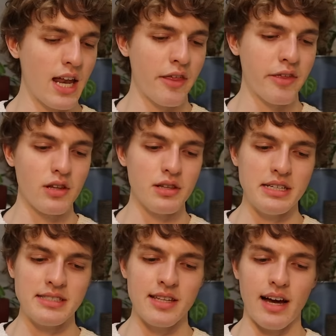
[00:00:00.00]
And I think the
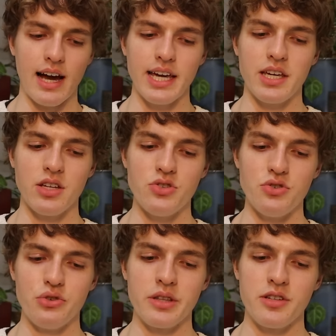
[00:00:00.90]
least that I can
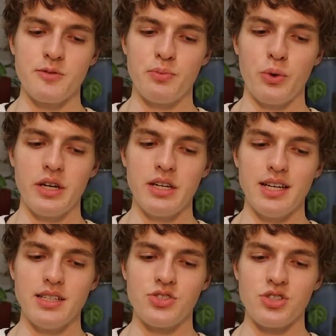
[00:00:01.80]
do at this point
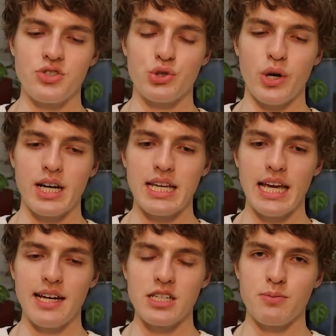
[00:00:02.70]
is just try to
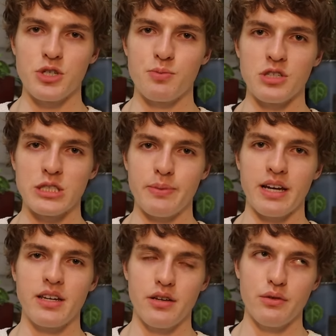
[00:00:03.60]
gain as much
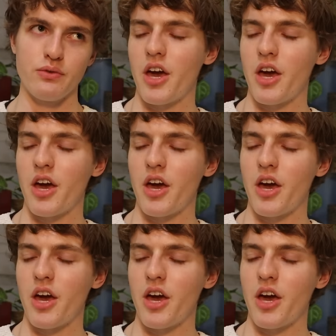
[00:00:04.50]
perspective.